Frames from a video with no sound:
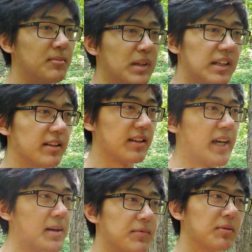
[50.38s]
making the
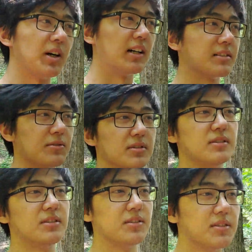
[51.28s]
gap from high school
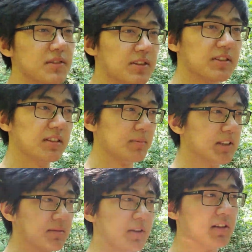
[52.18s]
to university a
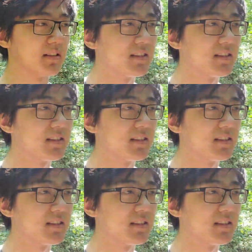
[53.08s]
bit smaller.